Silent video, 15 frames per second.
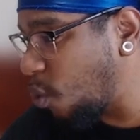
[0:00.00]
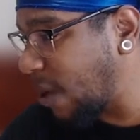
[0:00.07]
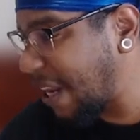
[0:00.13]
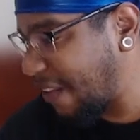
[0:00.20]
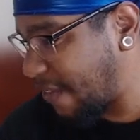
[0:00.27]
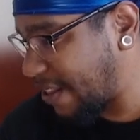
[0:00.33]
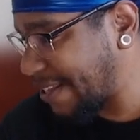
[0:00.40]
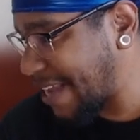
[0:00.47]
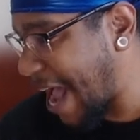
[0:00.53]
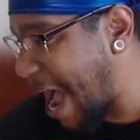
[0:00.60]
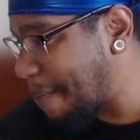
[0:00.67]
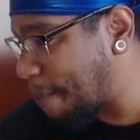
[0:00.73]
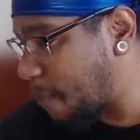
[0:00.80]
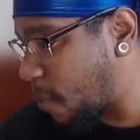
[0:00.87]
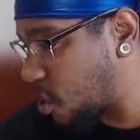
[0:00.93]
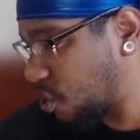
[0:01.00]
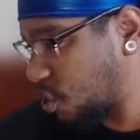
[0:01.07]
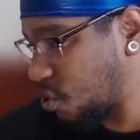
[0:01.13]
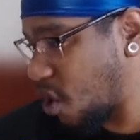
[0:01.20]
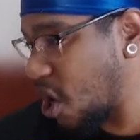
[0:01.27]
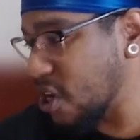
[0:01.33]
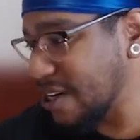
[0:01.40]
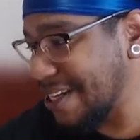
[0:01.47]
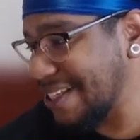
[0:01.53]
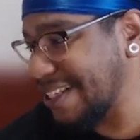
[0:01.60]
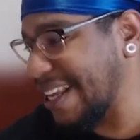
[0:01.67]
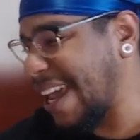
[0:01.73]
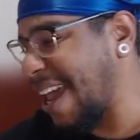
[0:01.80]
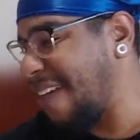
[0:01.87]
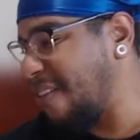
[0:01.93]
one of the top martial artists
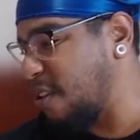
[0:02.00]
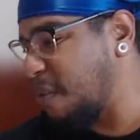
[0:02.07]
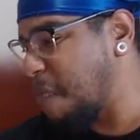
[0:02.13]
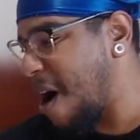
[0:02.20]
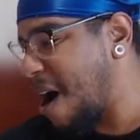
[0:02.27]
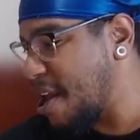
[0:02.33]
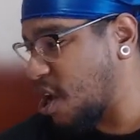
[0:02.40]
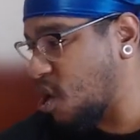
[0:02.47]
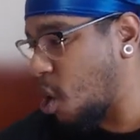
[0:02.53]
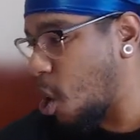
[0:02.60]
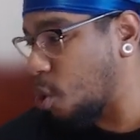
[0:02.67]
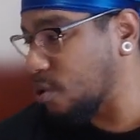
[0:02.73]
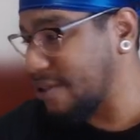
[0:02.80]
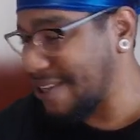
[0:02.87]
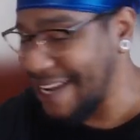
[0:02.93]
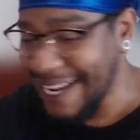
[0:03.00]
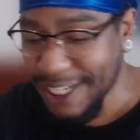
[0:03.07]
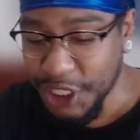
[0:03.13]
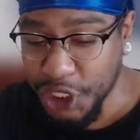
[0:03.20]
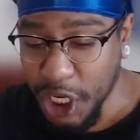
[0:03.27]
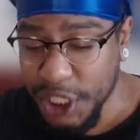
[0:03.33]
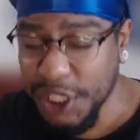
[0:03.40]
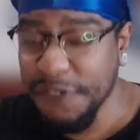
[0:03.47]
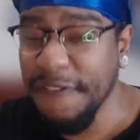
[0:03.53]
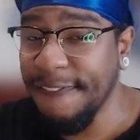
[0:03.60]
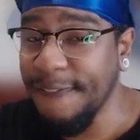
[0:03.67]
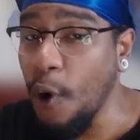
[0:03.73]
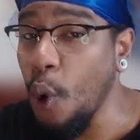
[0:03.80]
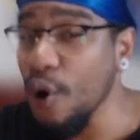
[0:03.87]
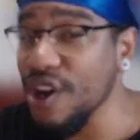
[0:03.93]
in a demonic cult in just
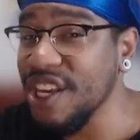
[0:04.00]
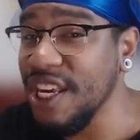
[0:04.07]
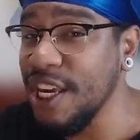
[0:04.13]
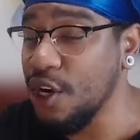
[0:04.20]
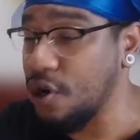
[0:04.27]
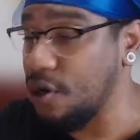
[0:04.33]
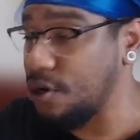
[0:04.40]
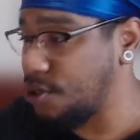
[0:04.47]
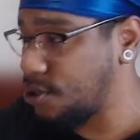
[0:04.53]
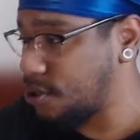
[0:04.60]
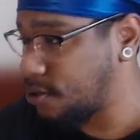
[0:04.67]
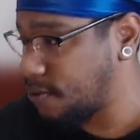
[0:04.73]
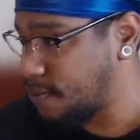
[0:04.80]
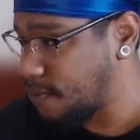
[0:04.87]
4 years.